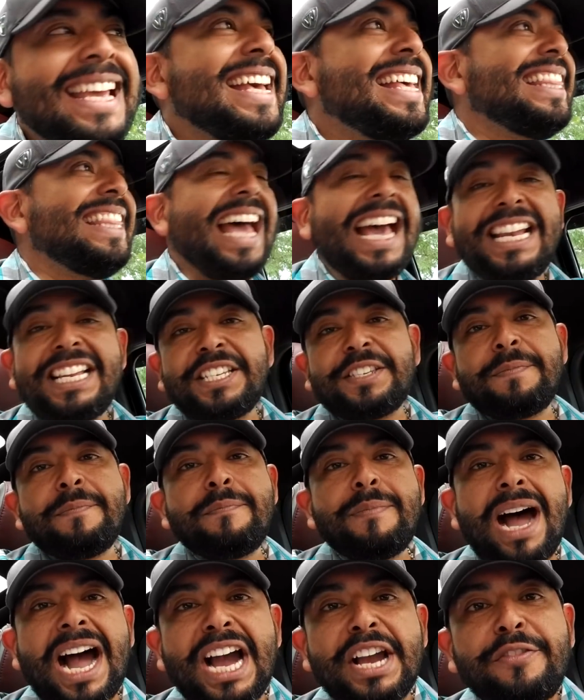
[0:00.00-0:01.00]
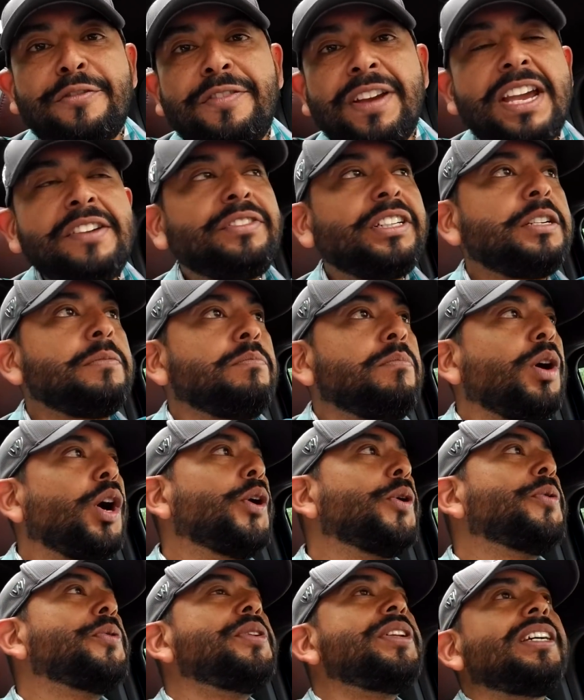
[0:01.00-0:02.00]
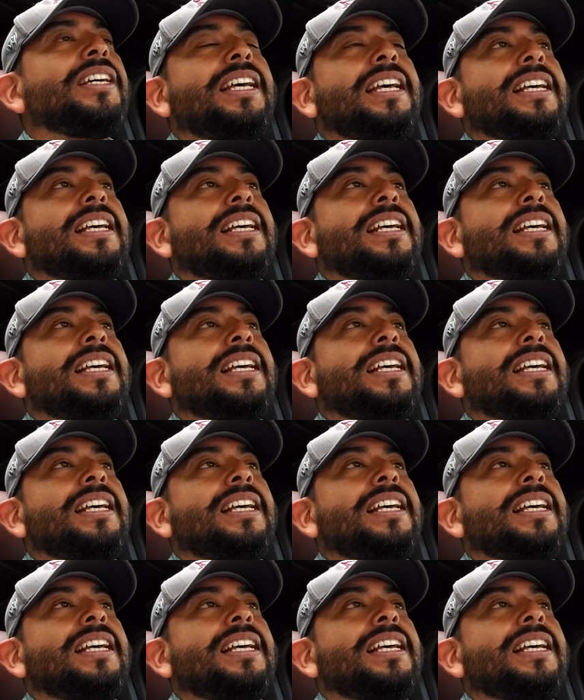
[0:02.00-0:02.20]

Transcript: That is my favorite mode.